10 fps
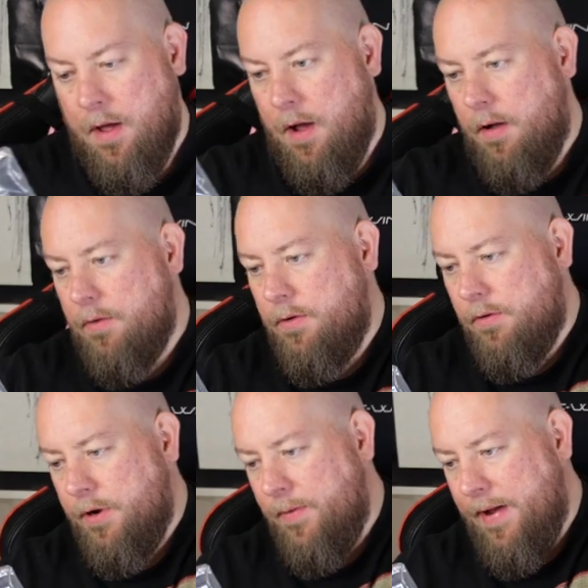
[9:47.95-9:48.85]
Oh,
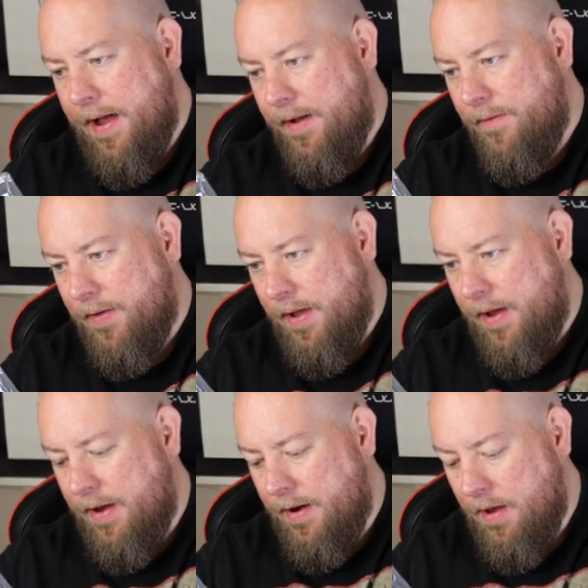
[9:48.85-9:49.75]
cool. Here we have
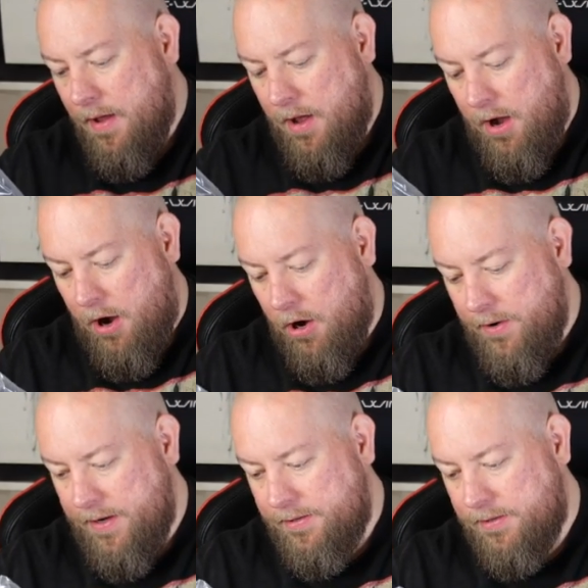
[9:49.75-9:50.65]
an
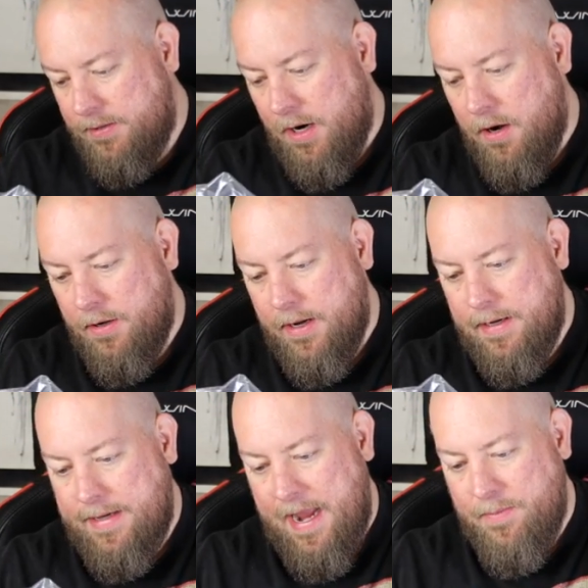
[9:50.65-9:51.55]
Arya Stark,
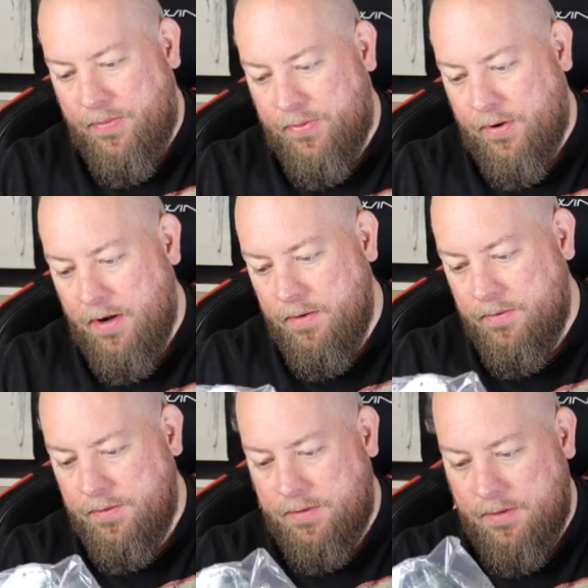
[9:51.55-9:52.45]
Game of
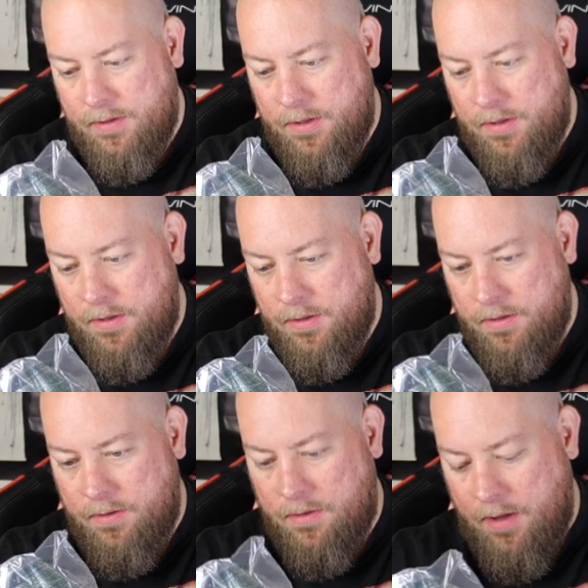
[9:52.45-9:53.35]
Thrones.
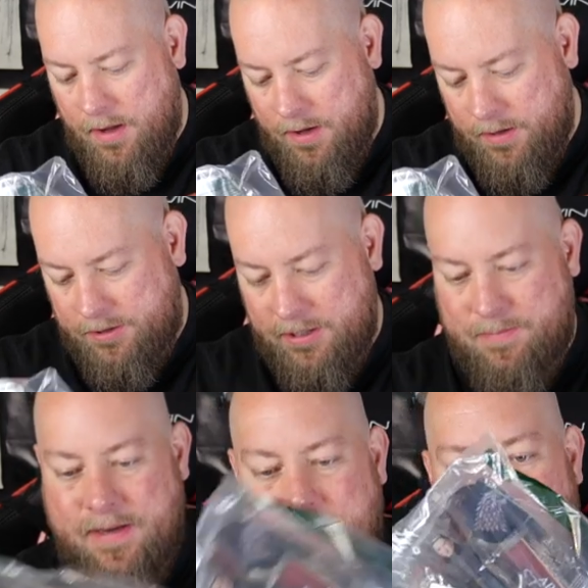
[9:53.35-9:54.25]
She's
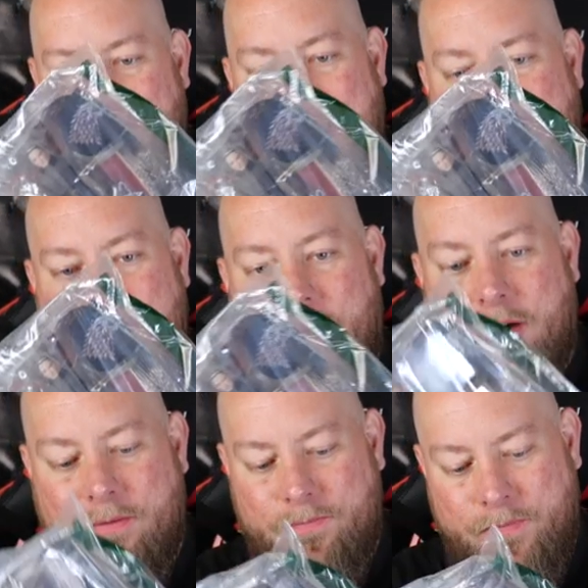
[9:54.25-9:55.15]
missing her hand,
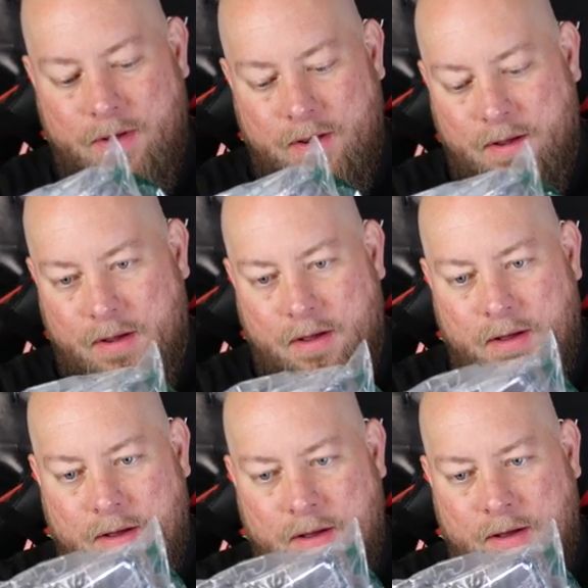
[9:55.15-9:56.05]
though.
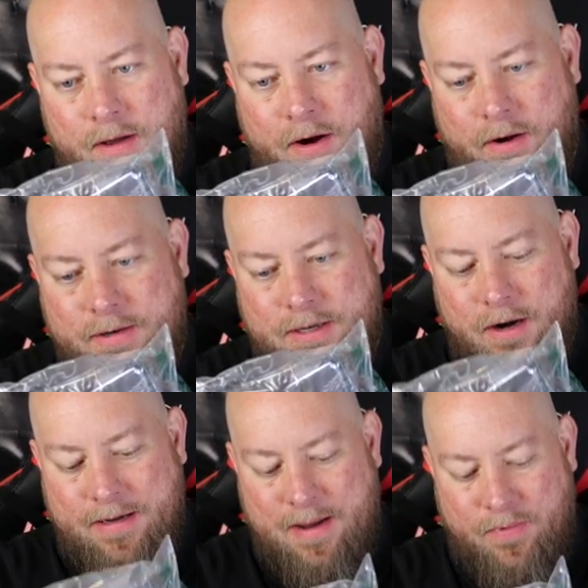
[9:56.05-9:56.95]
An Arya
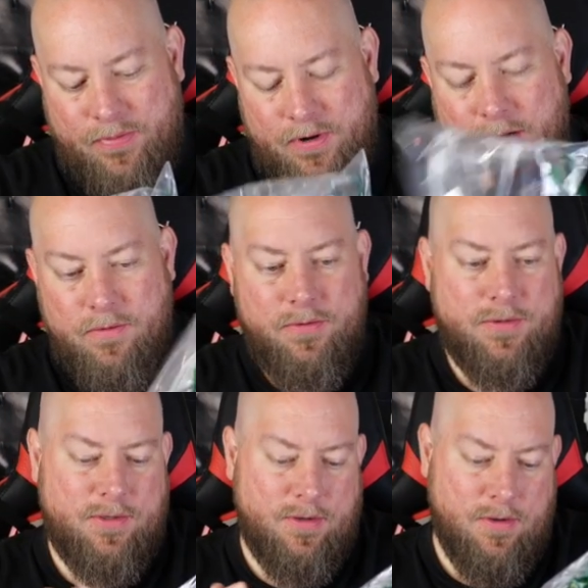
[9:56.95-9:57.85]
Stark Game of
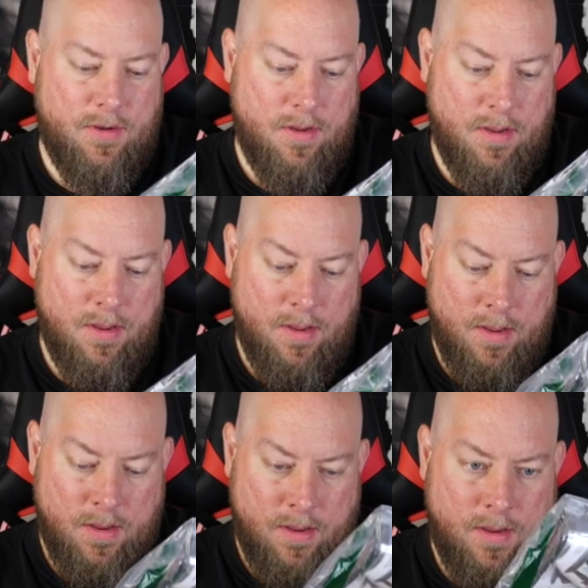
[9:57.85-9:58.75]
Thrones,
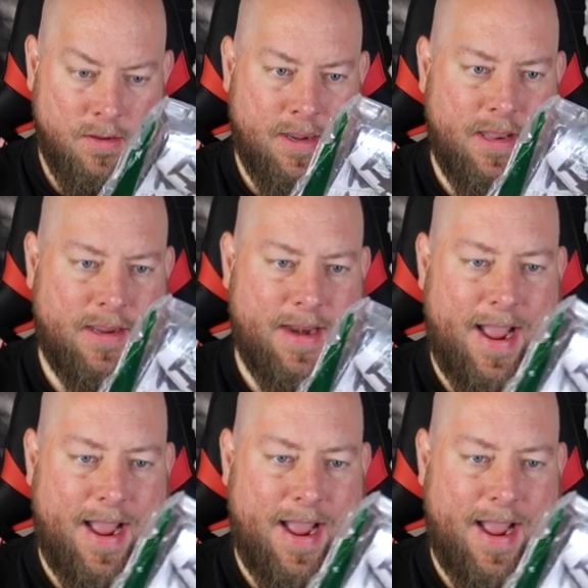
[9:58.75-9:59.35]
kind of like an